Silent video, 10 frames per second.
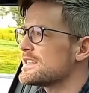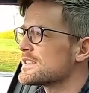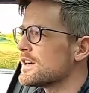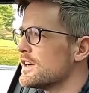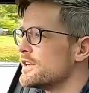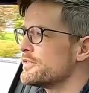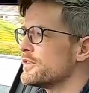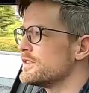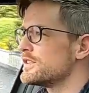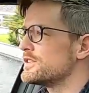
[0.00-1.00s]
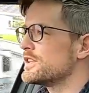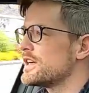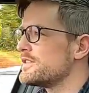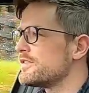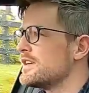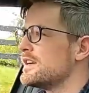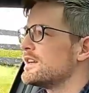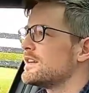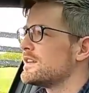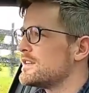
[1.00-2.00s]
is kind of fun to drive
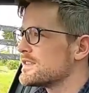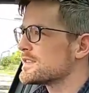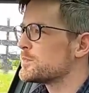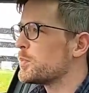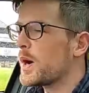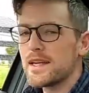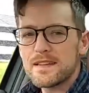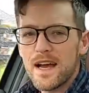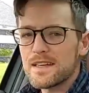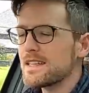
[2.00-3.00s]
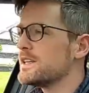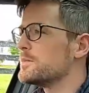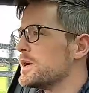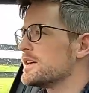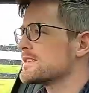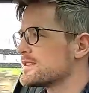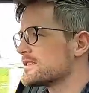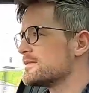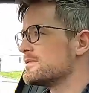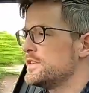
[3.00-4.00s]
despite that
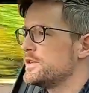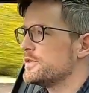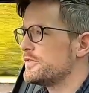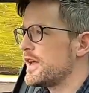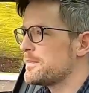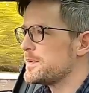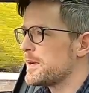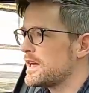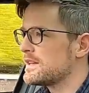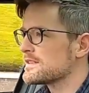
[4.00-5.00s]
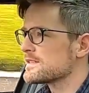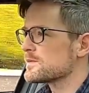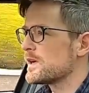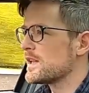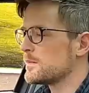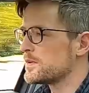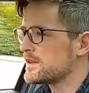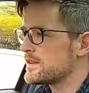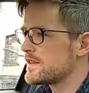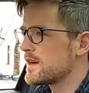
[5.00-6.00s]
gearbox. You do have flappy paddles as well, but
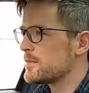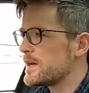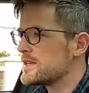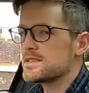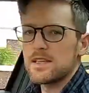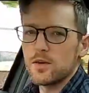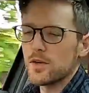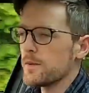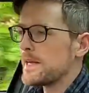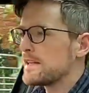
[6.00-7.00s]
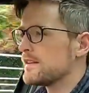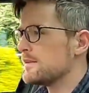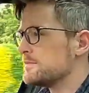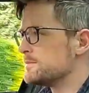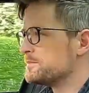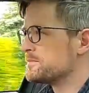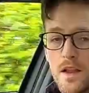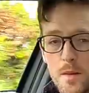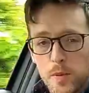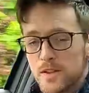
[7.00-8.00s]
they're basically ornamental.
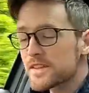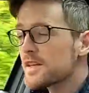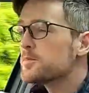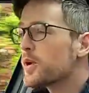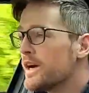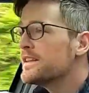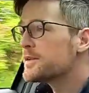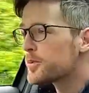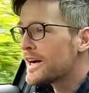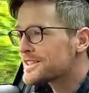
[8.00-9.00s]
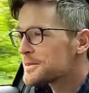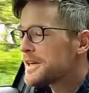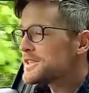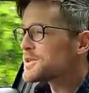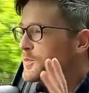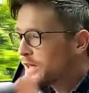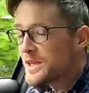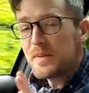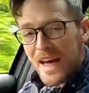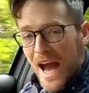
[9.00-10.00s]
On the plus side, Brian, the branch manager, will be